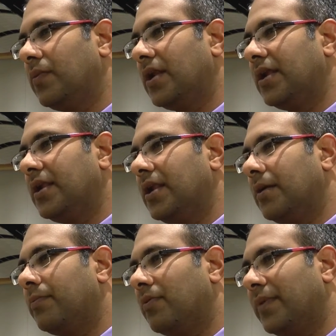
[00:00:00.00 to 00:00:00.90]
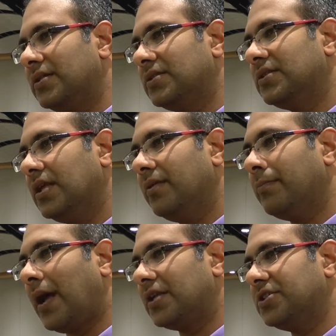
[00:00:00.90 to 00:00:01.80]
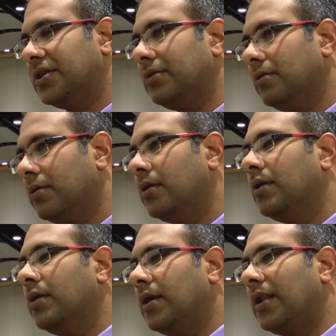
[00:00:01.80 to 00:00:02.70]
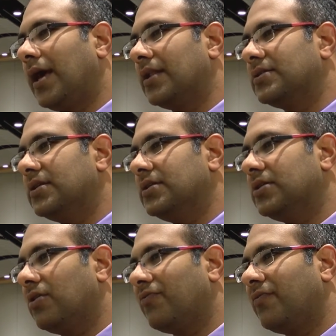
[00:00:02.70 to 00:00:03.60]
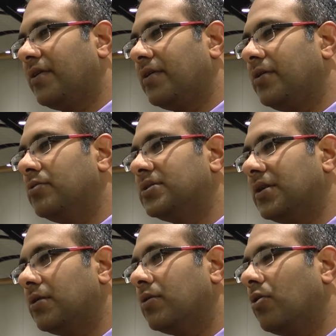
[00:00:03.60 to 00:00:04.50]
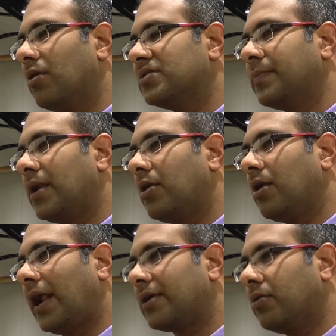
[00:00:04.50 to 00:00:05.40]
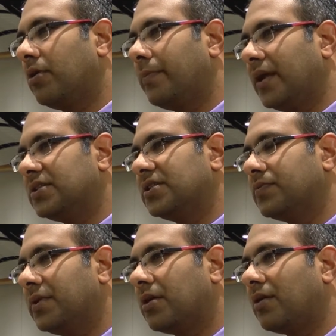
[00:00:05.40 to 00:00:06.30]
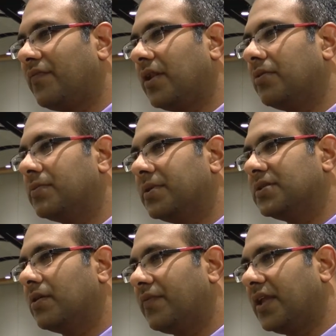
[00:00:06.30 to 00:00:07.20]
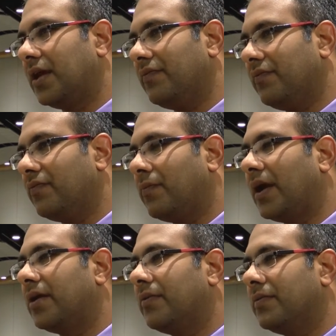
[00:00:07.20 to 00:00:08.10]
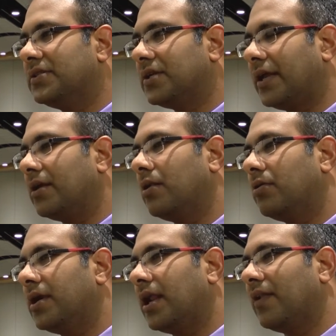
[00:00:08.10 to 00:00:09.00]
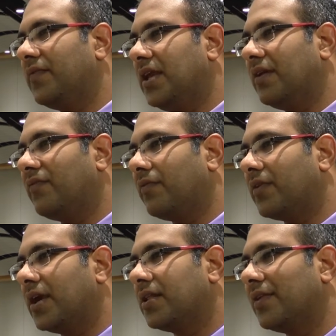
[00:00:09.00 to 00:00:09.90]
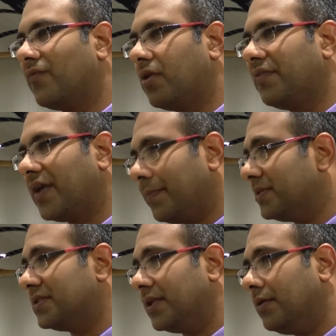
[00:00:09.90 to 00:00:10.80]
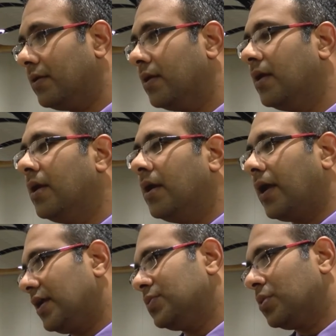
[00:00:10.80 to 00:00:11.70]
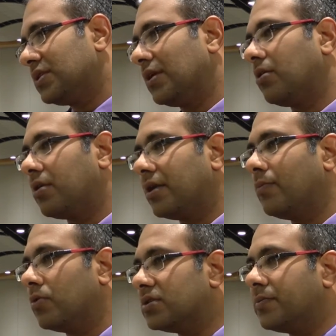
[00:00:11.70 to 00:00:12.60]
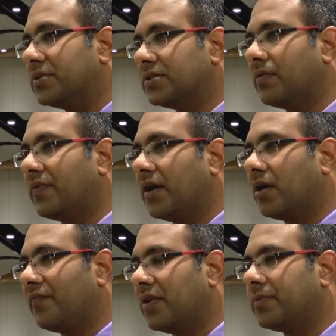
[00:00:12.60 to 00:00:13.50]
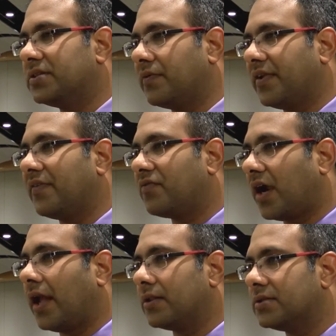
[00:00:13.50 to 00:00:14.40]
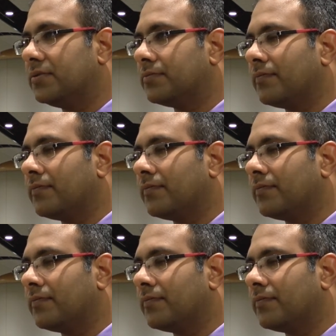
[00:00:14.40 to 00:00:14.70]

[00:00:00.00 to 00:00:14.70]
when I did a propensity matching analysis of using role of spironolactone in patients with heart failure with preserved EF, which I included LVEF of greater than 45%, as was included in most heart failure preserved EF trials.